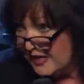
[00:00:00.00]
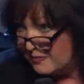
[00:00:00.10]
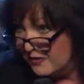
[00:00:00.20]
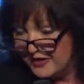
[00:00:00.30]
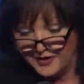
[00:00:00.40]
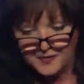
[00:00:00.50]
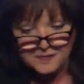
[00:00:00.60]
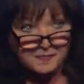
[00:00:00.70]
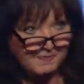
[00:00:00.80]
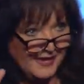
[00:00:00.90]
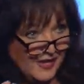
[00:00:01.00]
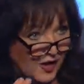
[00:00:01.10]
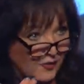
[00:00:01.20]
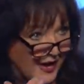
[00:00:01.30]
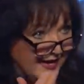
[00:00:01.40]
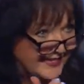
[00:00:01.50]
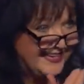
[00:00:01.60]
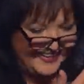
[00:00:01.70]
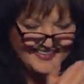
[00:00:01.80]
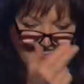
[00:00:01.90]
Come over here. All
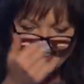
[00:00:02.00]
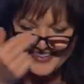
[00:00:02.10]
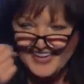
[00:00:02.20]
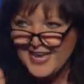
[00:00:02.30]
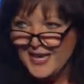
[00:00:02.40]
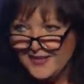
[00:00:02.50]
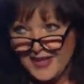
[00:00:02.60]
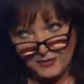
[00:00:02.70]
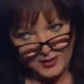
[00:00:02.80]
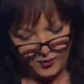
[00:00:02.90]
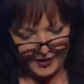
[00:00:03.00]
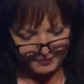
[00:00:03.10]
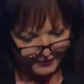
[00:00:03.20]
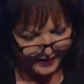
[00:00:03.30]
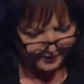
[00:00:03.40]
right. That was a quick prayer,